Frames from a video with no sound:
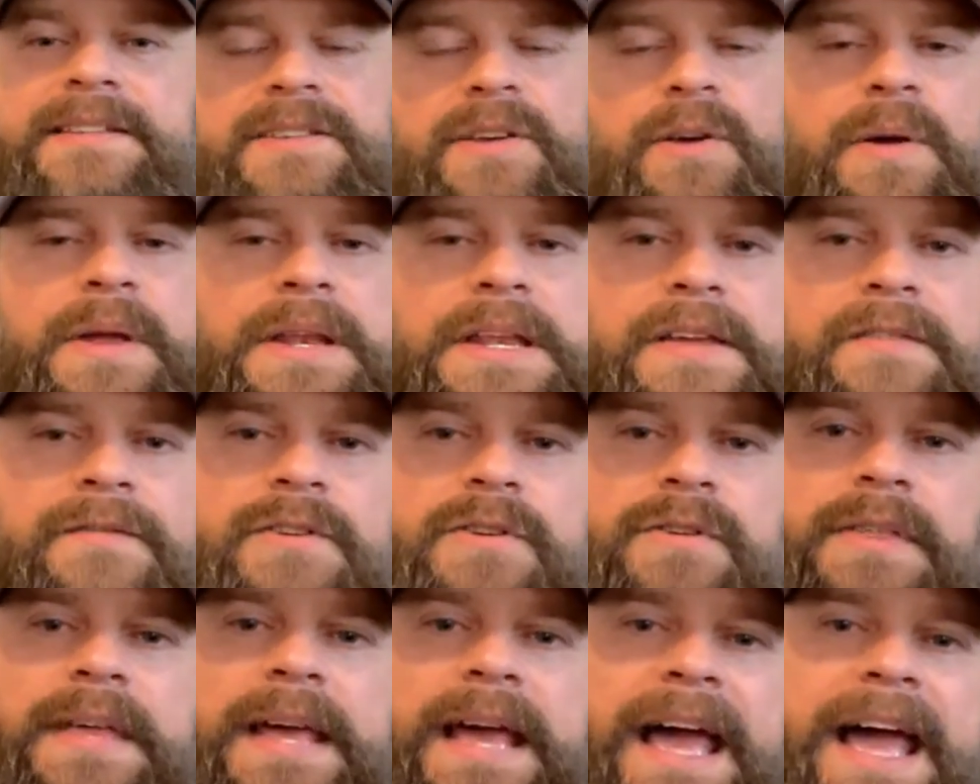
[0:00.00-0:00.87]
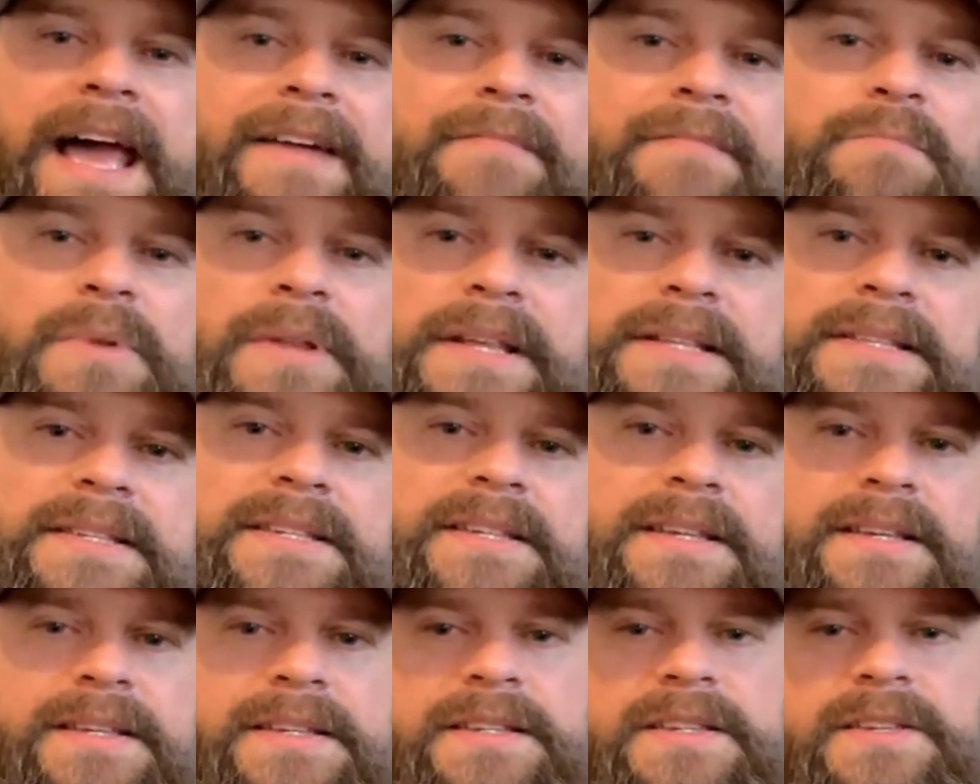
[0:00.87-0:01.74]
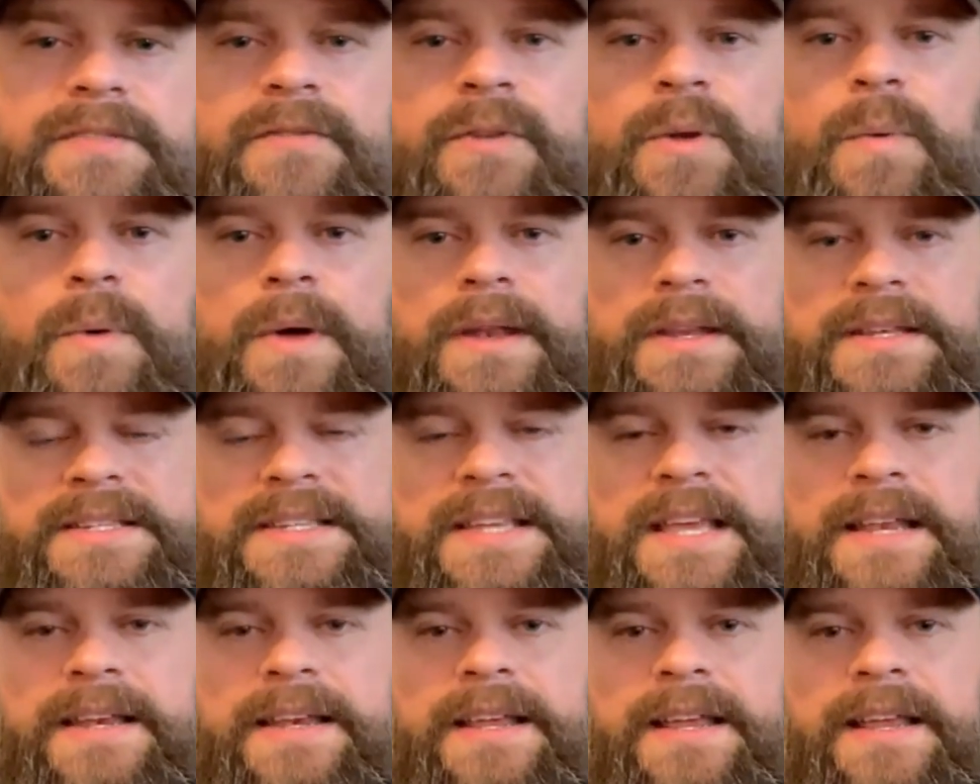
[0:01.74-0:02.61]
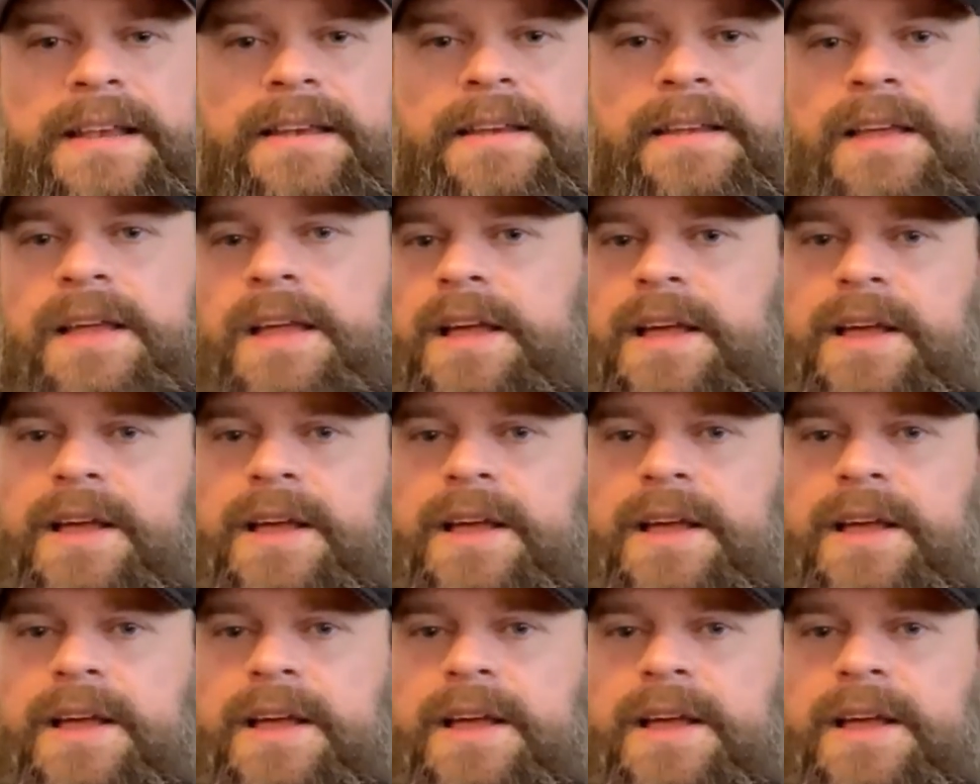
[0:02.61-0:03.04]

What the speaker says: So any of you that have blitzes, if you want to send in,